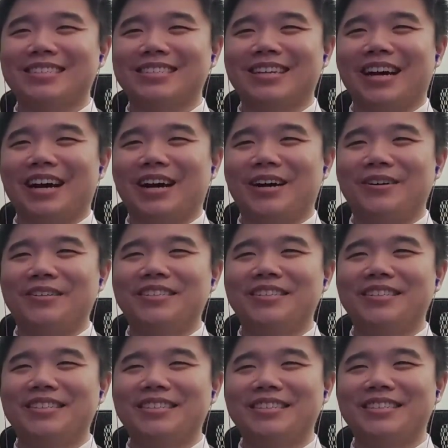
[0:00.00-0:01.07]
Uh-oh.
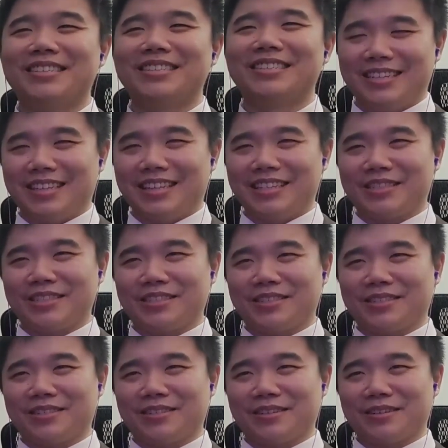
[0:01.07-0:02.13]
This
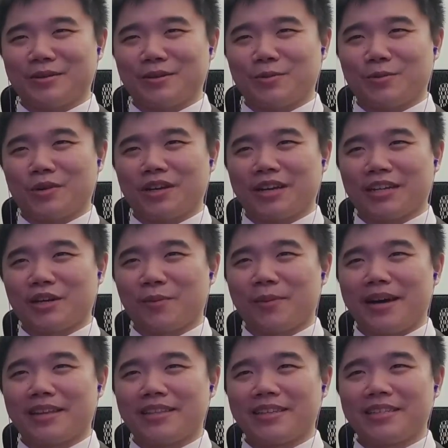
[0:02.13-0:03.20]
can go
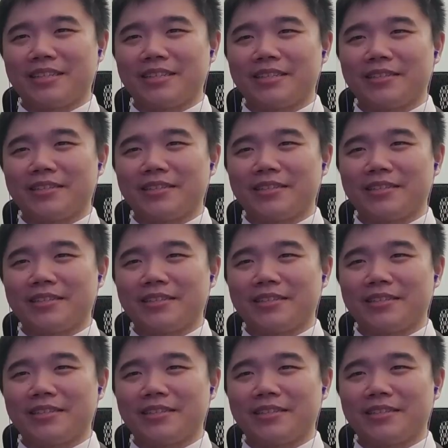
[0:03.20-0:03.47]
badly.